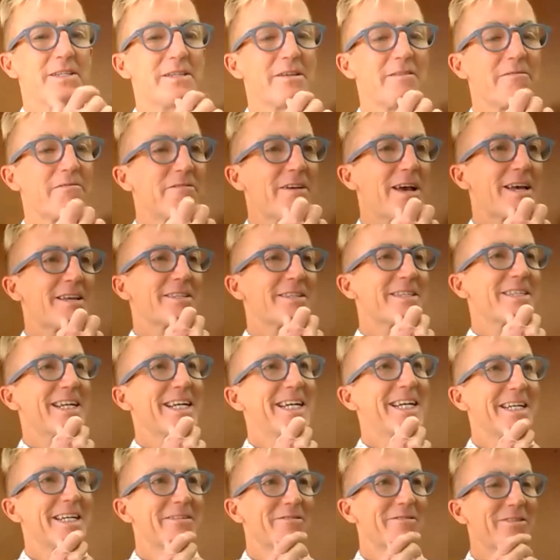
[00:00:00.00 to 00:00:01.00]
is a
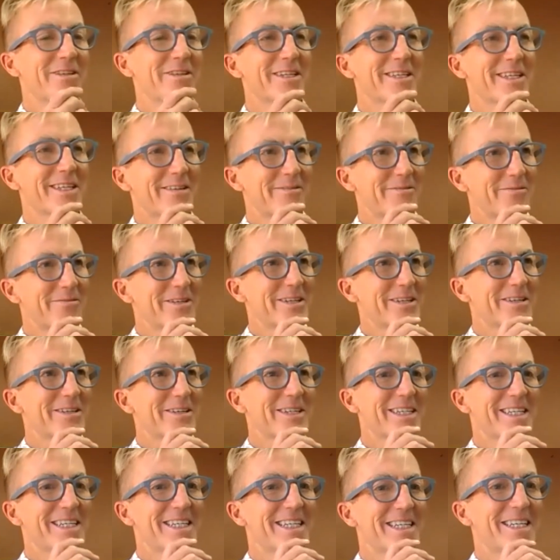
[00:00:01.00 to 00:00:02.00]
fascinating field. I'm
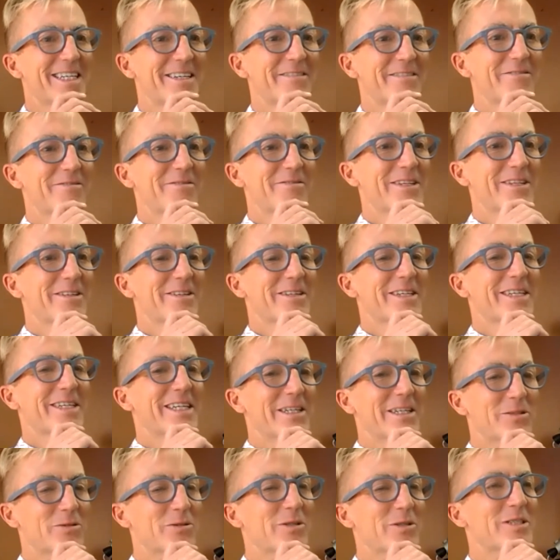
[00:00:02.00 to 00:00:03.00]
very
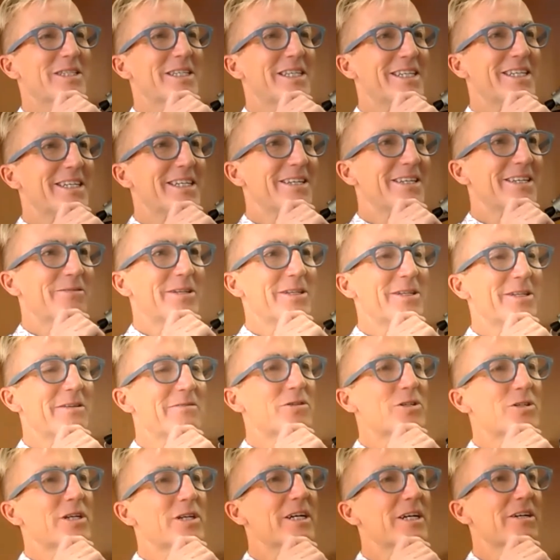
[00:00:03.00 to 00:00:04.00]
interested in what you've
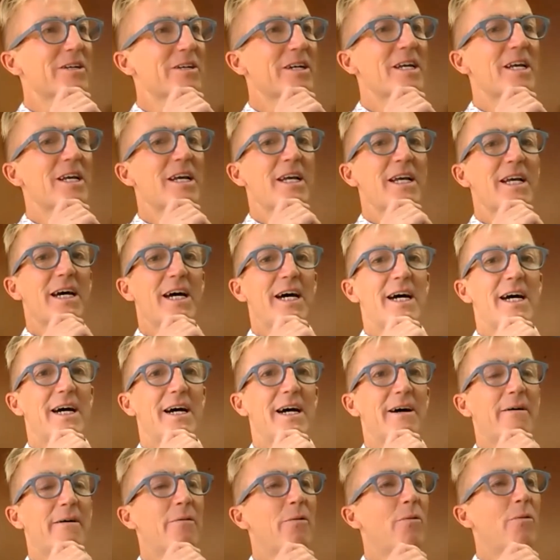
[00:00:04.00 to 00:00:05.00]
shared.
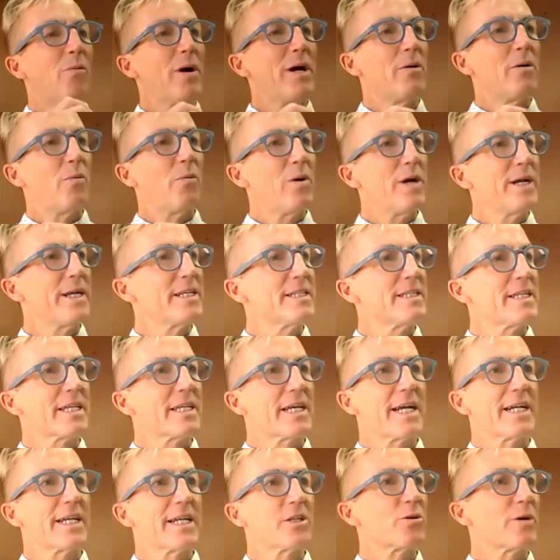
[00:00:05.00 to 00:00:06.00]
What is the
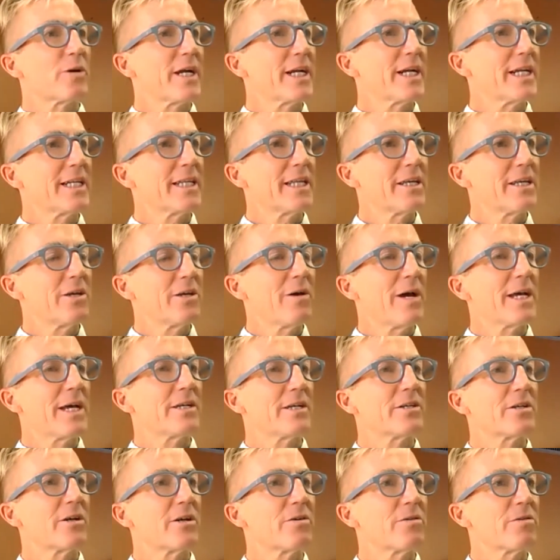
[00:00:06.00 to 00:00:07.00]
kind of training that you had
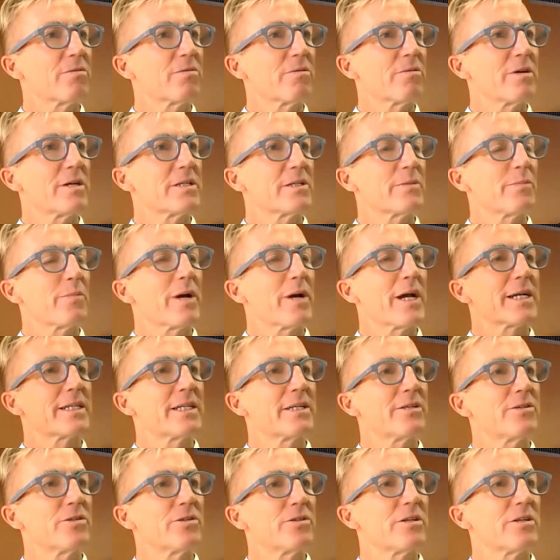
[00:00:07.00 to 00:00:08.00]
to go through as a
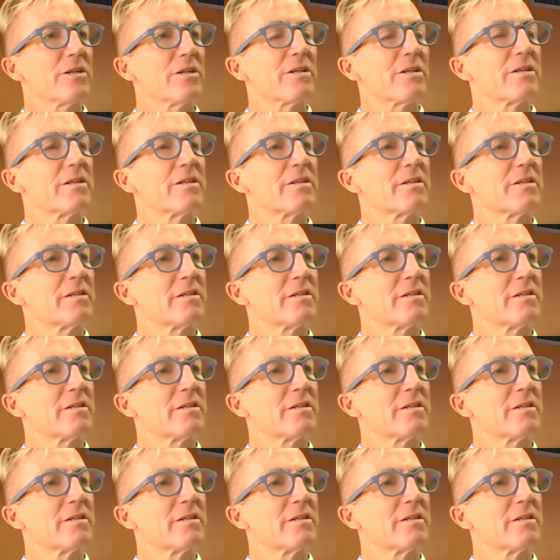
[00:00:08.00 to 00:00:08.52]
practitioner?